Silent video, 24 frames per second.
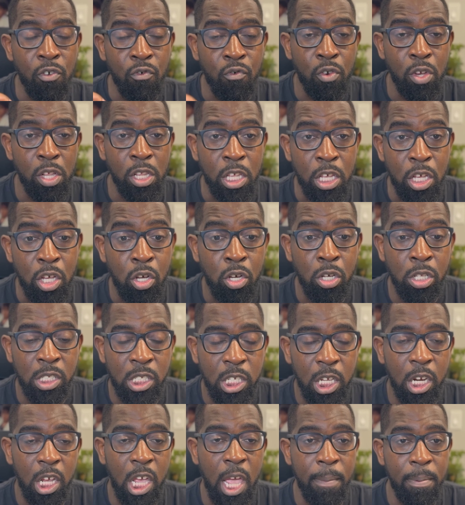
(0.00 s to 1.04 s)
really good
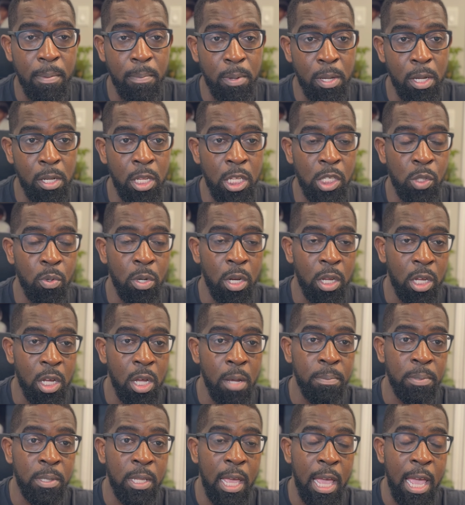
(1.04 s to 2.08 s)
set of capabilities when it
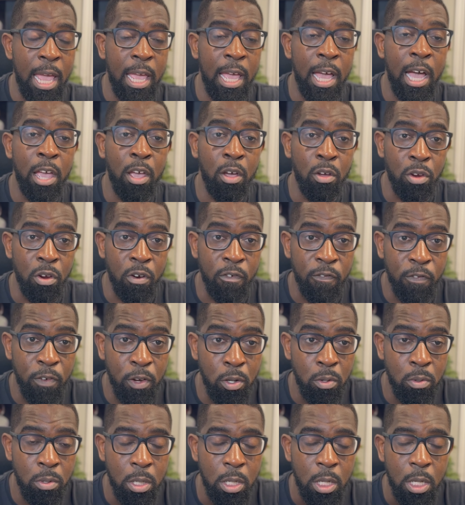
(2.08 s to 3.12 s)
comes to AI on your
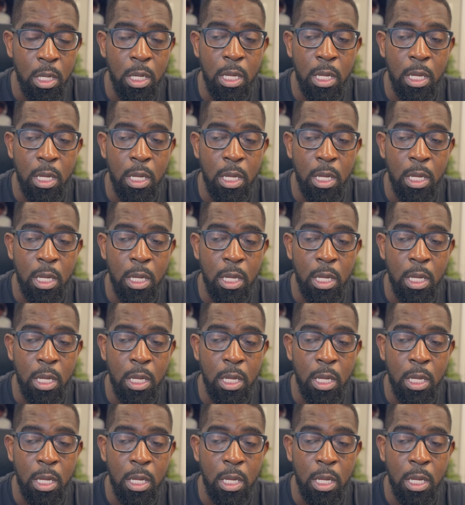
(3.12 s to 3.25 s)
phone.